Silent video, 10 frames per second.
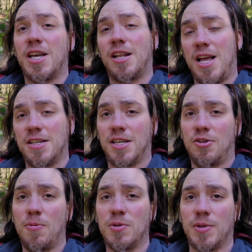kit lens
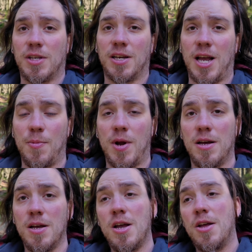that comes with the
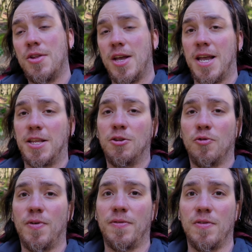camera, the
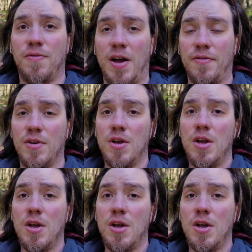18-55.